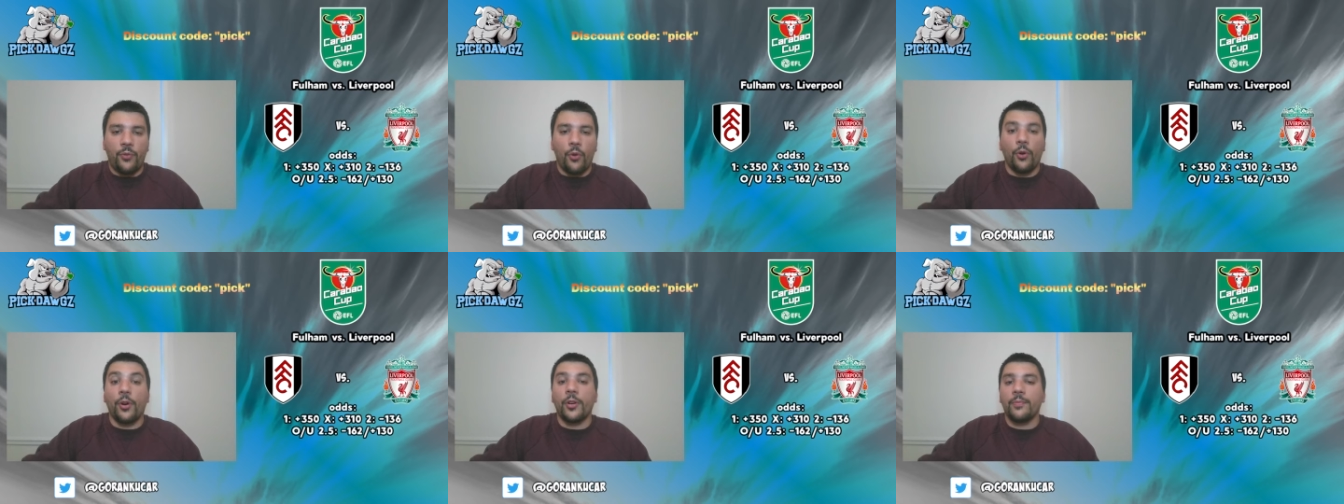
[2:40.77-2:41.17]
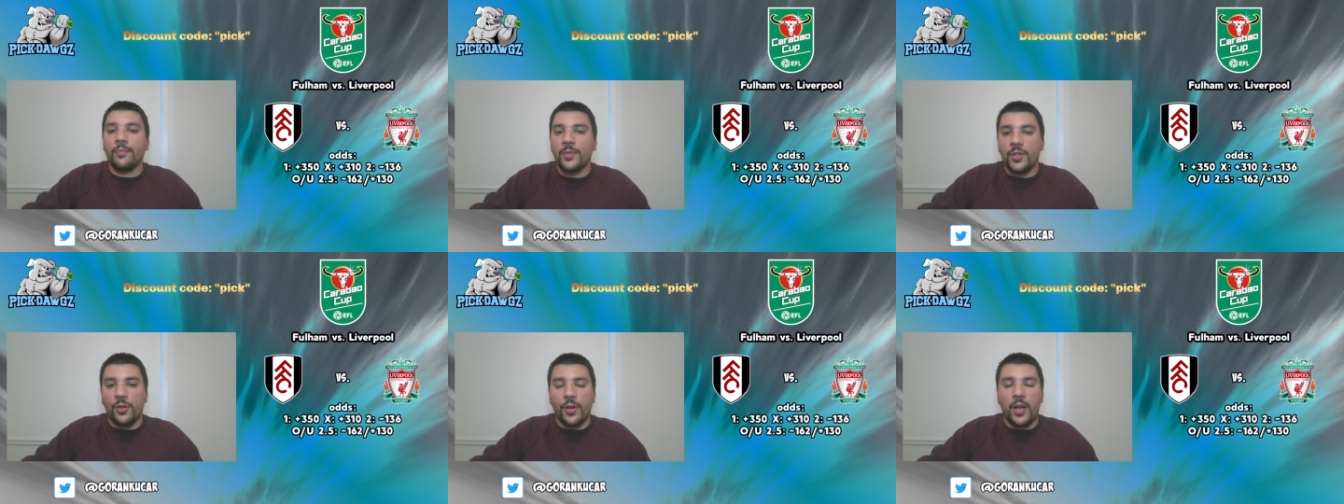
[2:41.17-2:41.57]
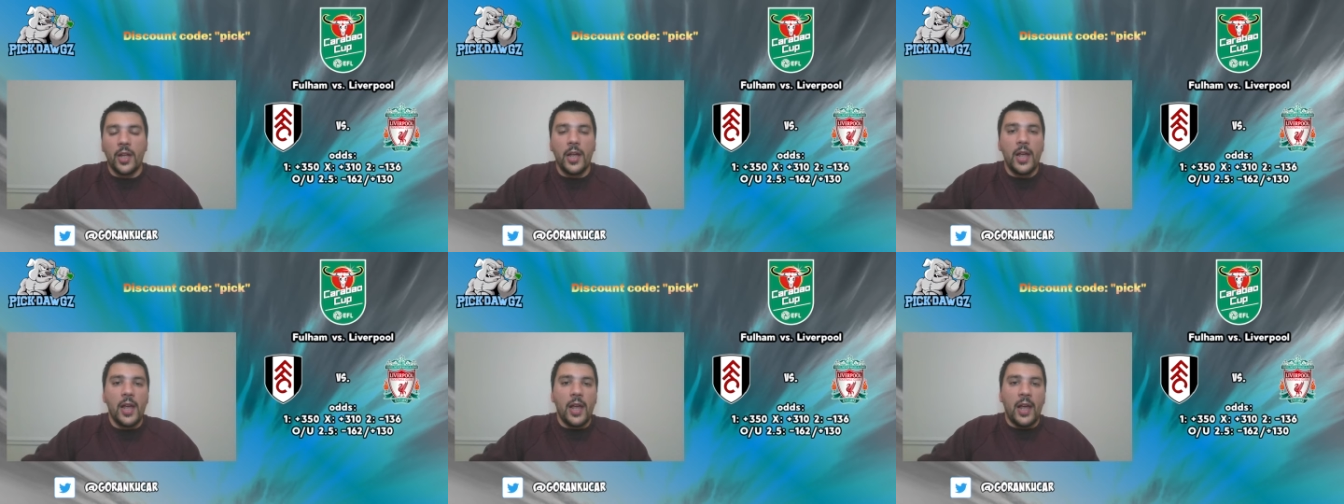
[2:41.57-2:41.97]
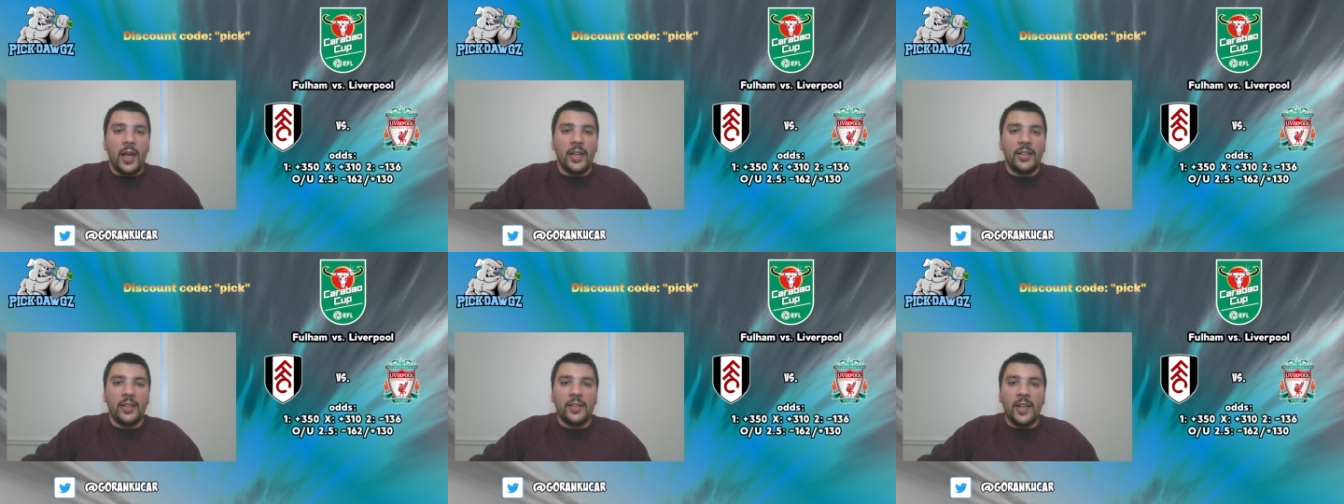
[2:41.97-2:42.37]
four sorry
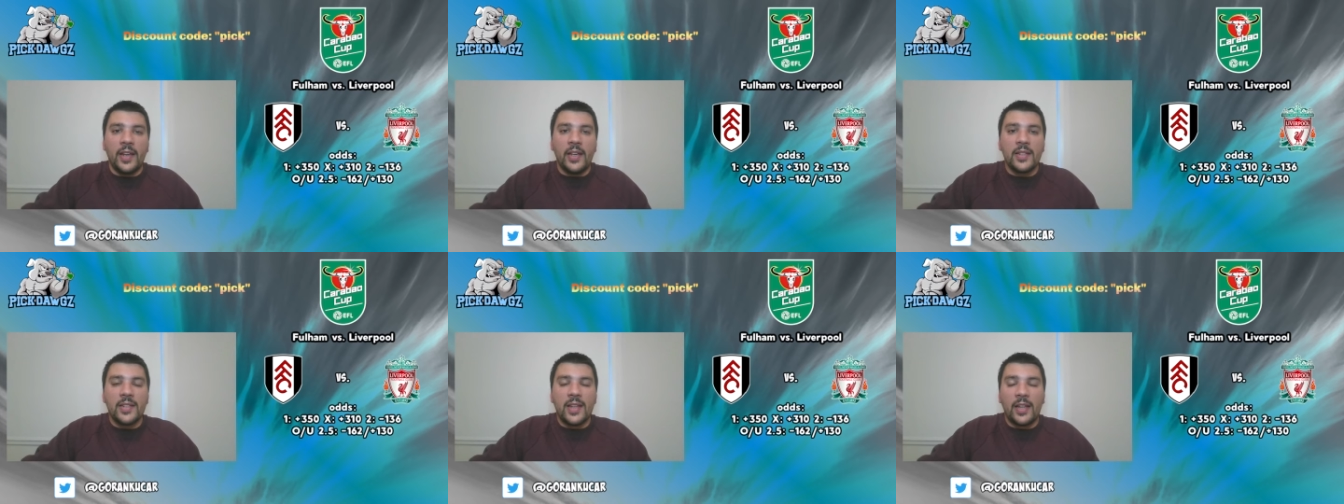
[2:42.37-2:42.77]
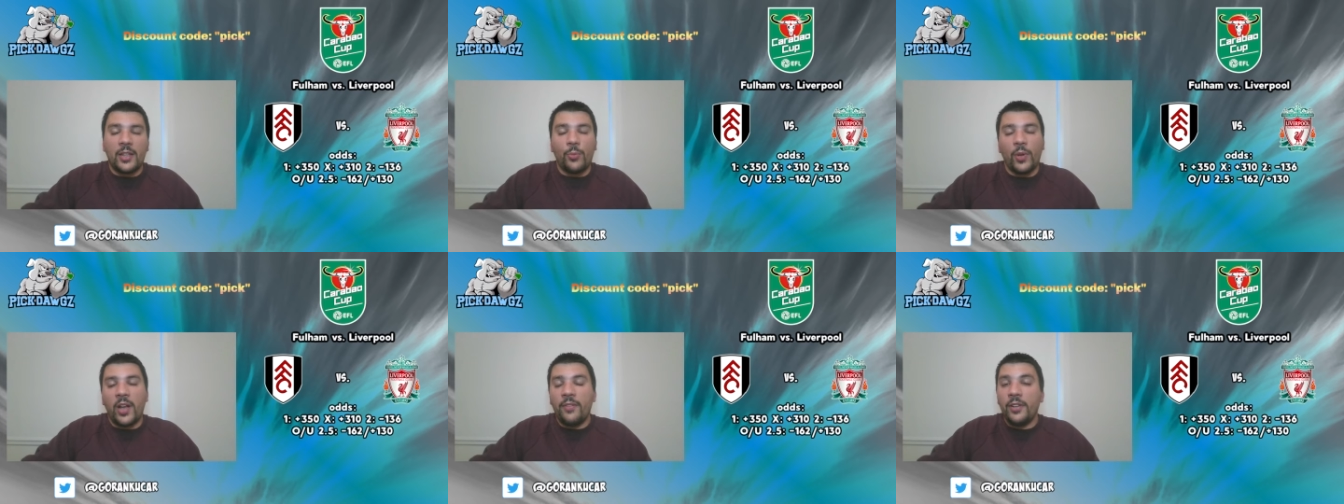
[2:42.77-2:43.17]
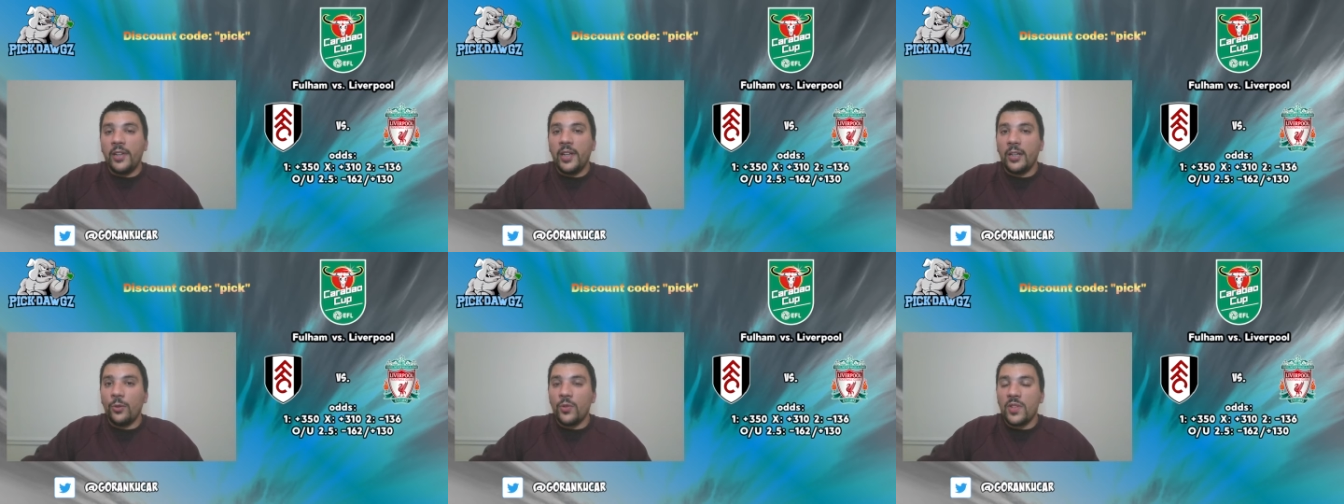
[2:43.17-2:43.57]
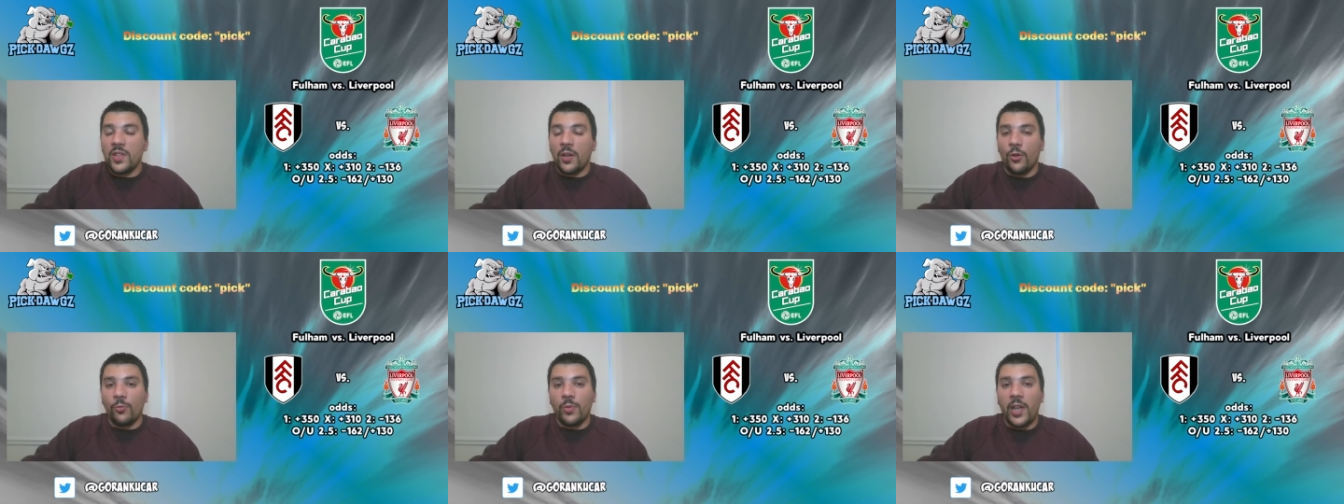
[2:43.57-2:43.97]
and the thing is that whenever they lose
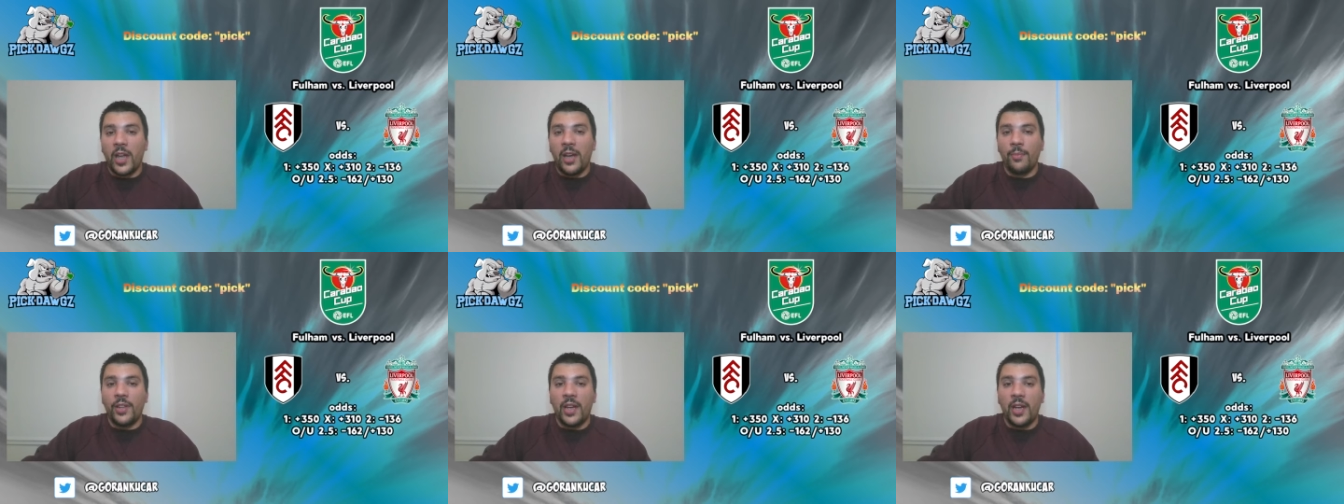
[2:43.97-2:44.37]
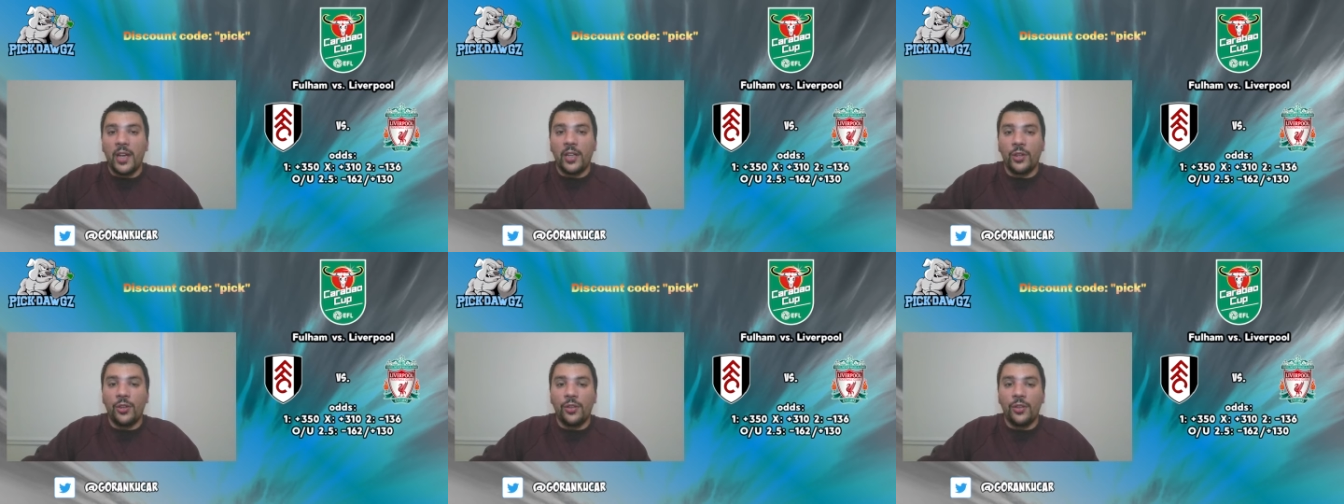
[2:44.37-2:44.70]
a home game they